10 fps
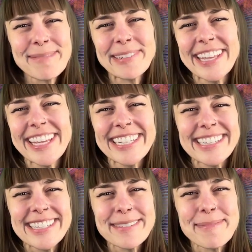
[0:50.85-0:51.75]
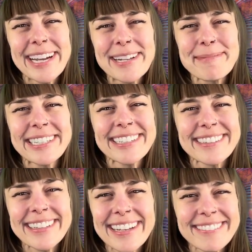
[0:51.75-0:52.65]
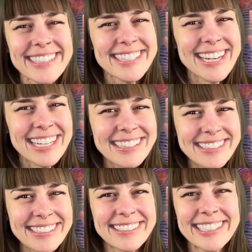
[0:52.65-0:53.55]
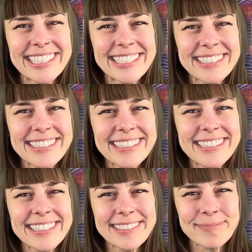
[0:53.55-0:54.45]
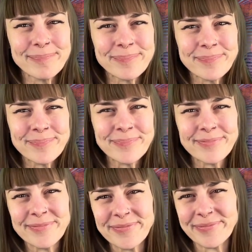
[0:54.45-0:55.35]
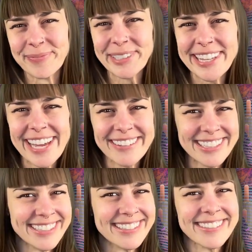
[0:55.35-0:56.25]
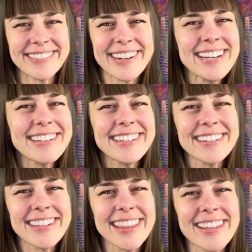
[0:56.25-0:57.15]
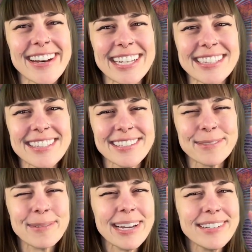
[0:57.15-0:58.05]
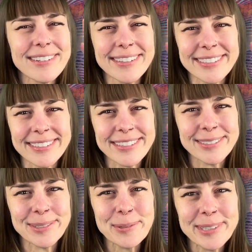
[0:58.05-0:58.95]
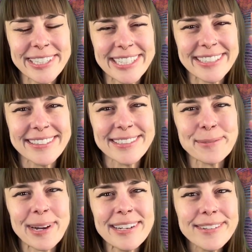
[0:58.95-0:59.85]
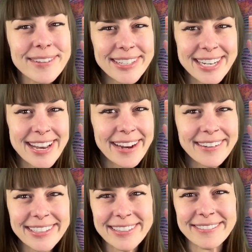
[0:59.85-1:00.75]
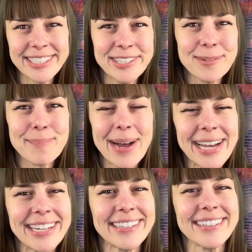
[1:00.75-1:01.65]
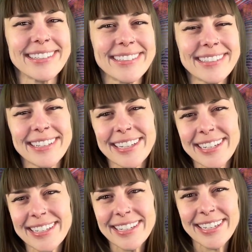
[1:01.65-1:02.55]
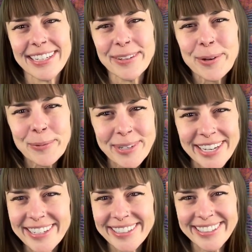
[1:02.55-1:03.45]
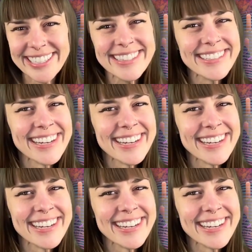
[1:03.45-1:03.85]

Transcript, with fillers: Breathe in and smile because life is not serious. Breathe out and surrender your thoughts, surrender the stories, surrender the narrative in your mind. You don't need it. It's